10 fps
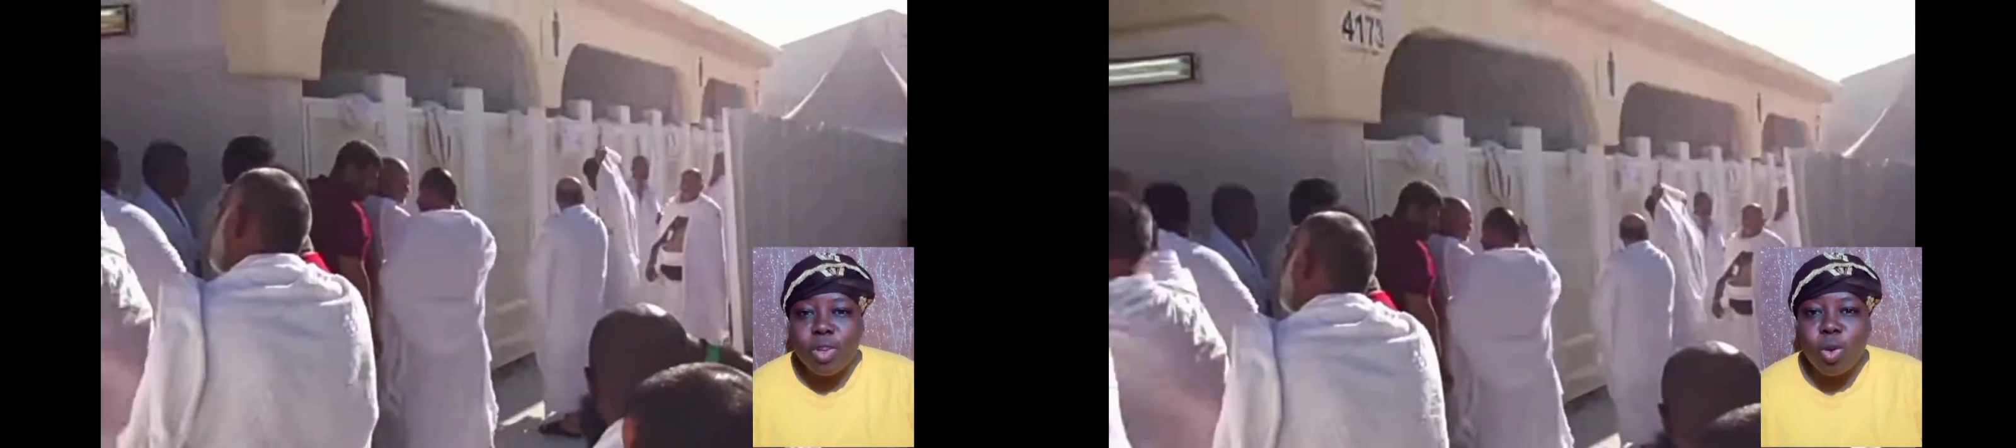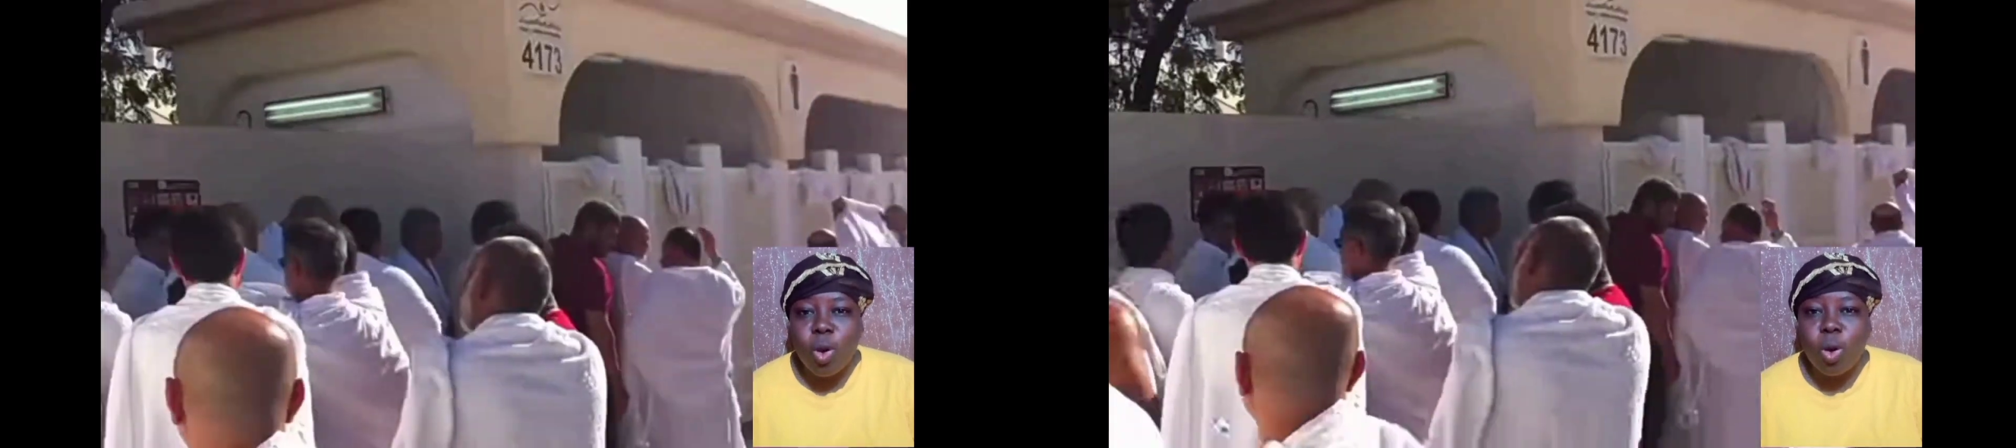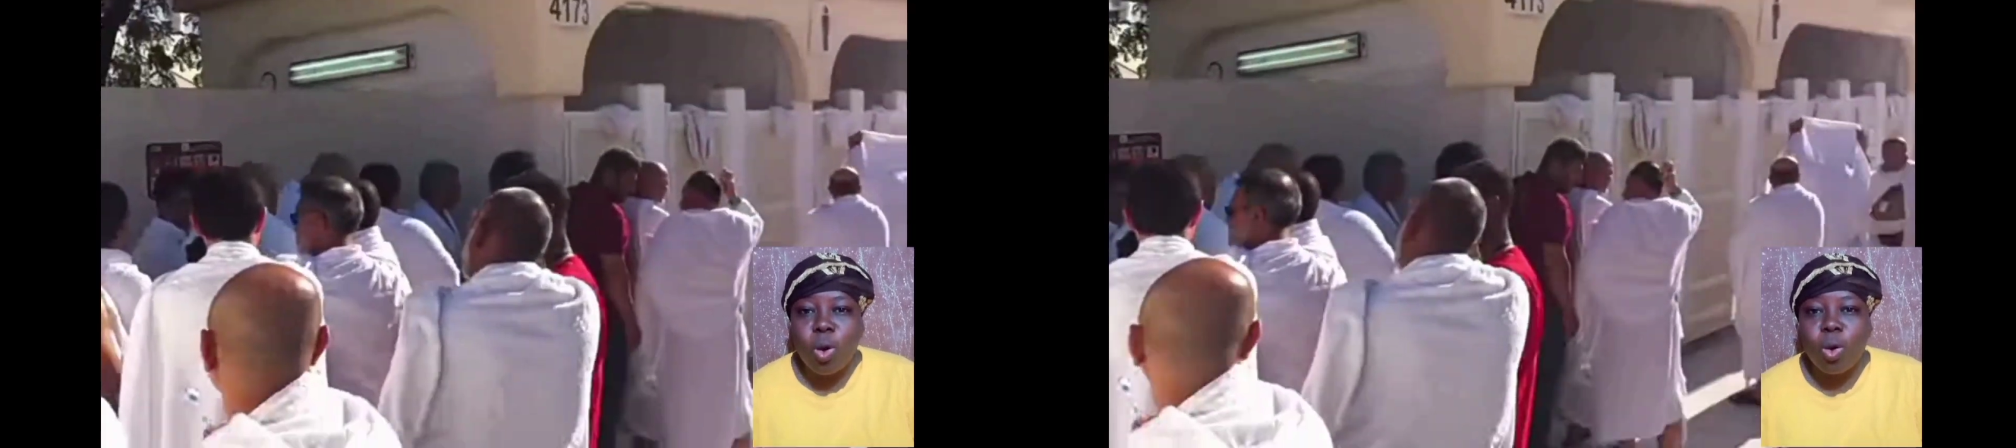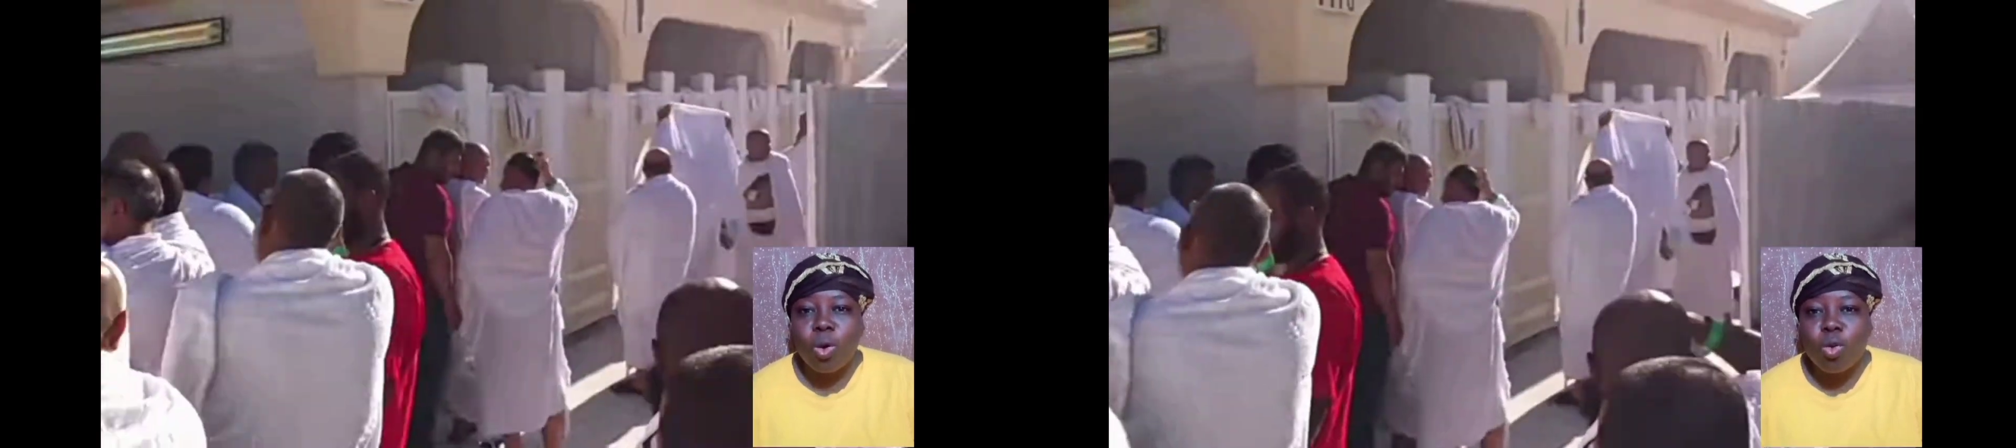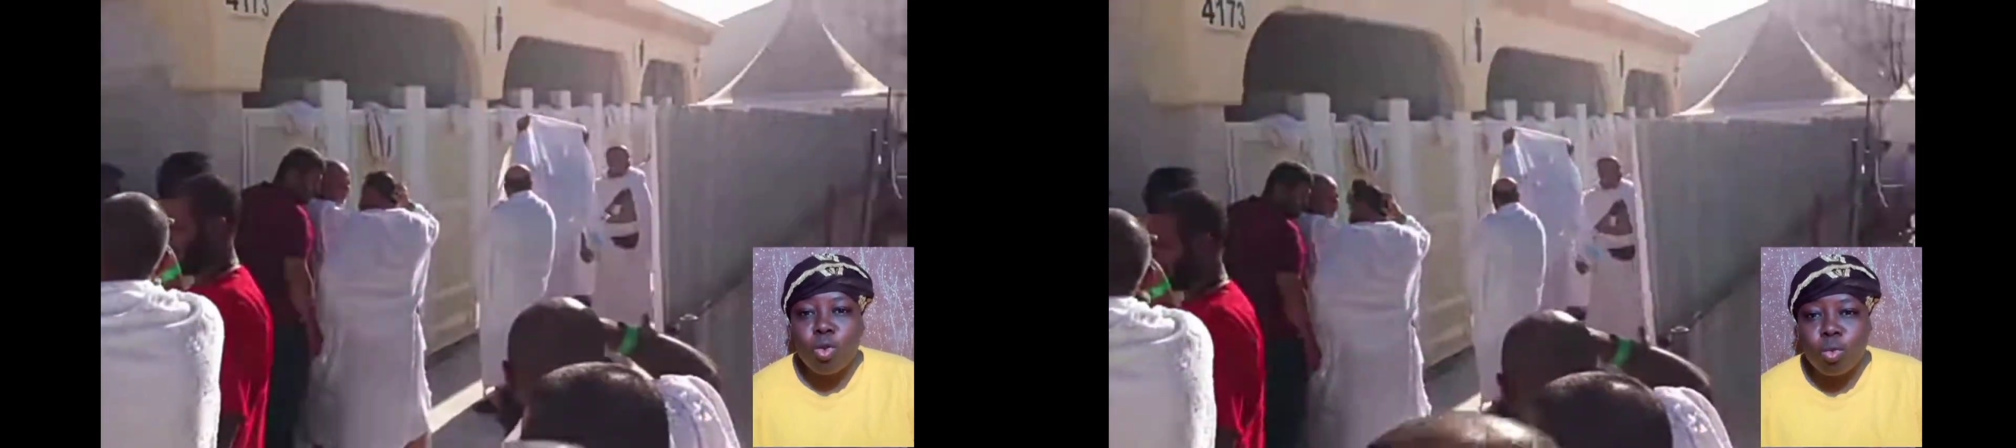your
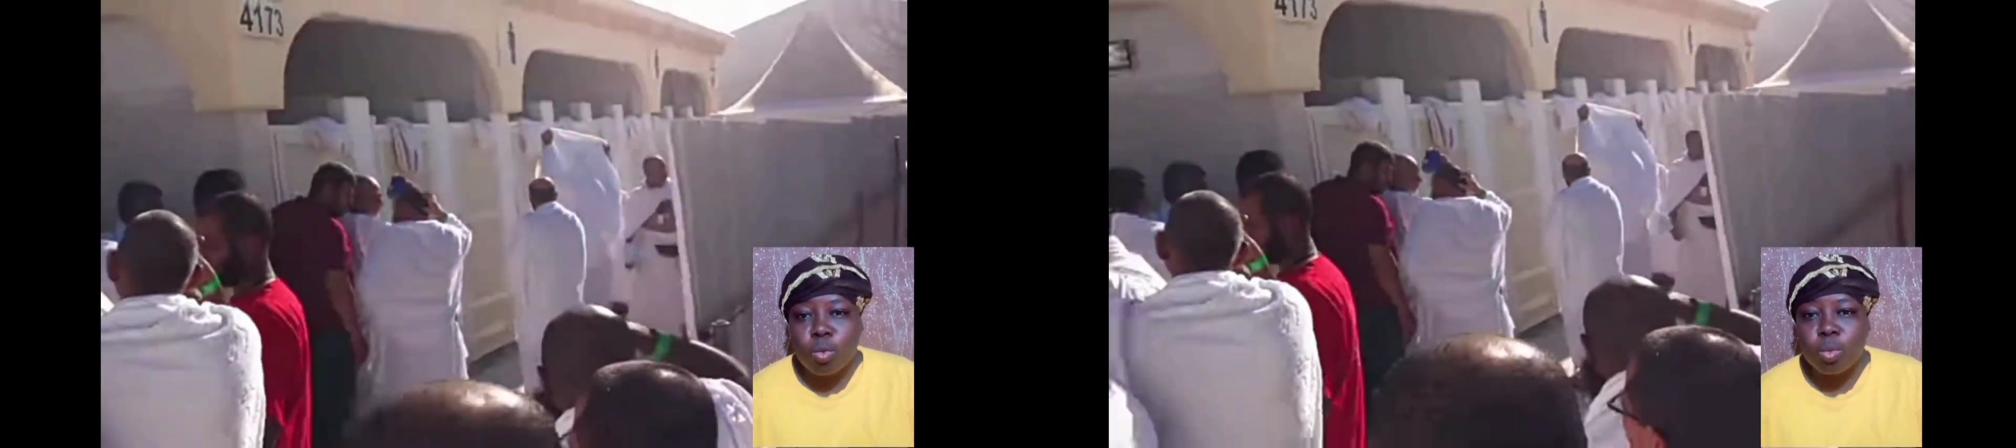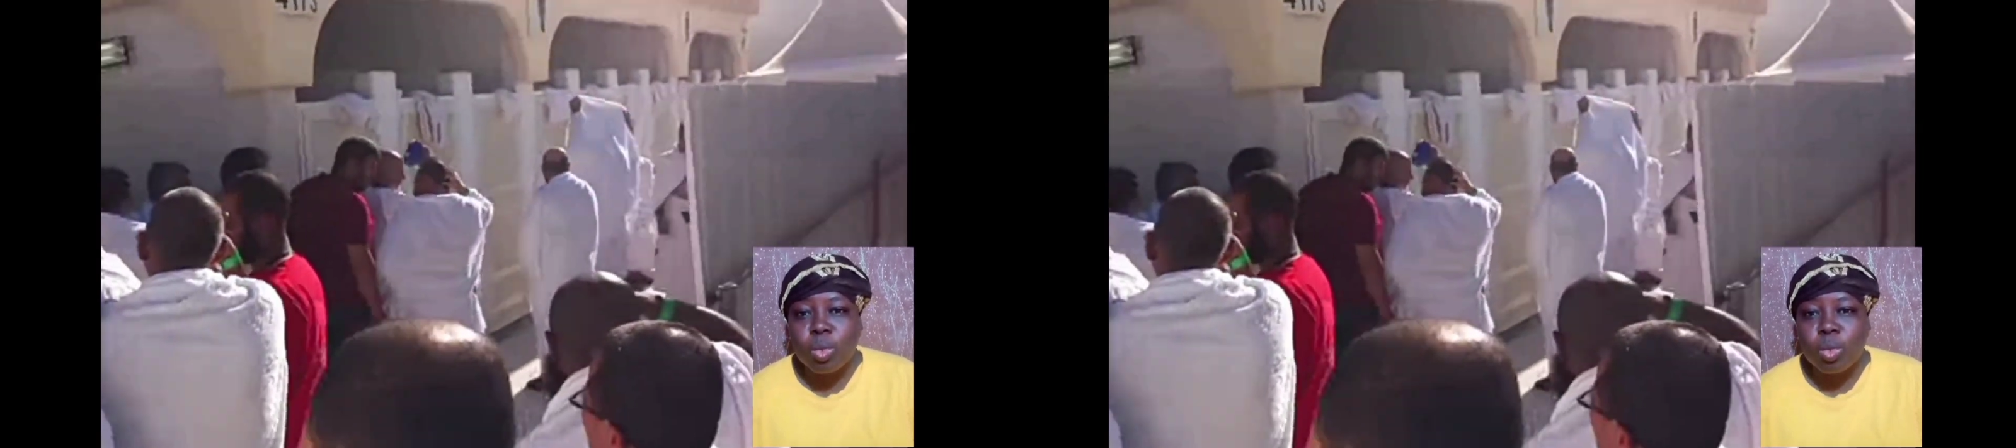room,